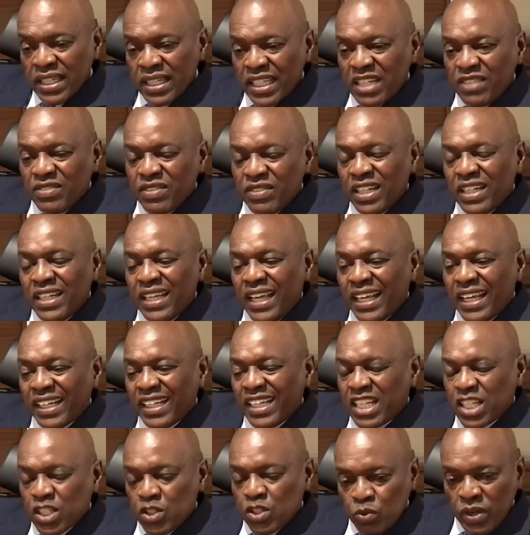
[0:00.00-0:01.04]
even in
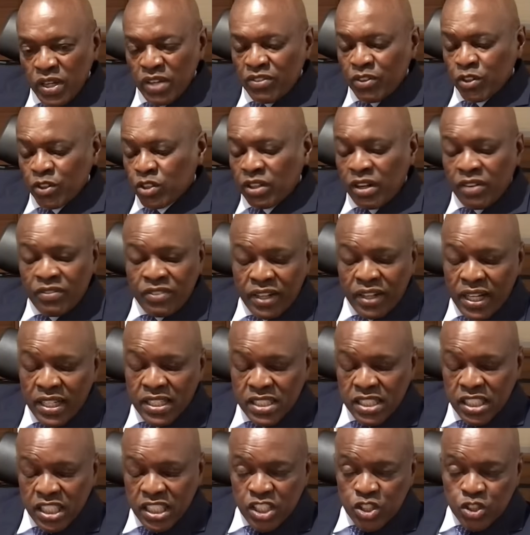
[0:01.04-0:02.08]
areas where photographic
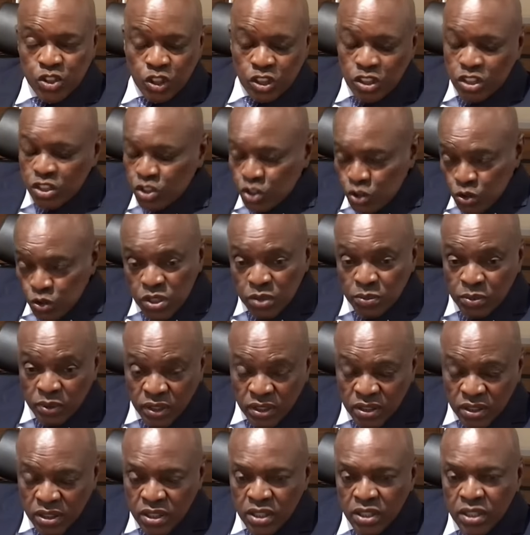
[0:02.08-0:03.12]
hunting is not
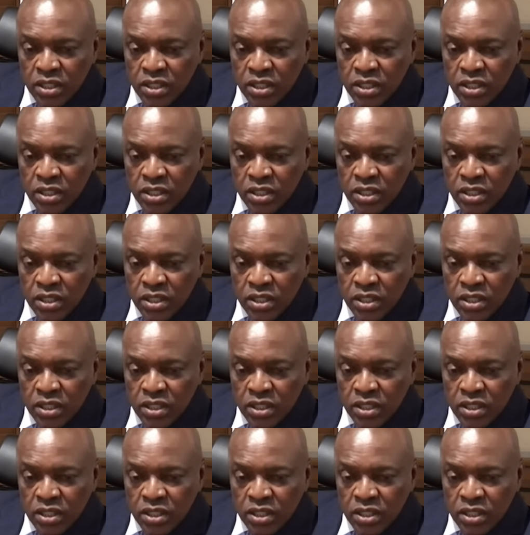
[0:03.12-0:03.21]
suitable,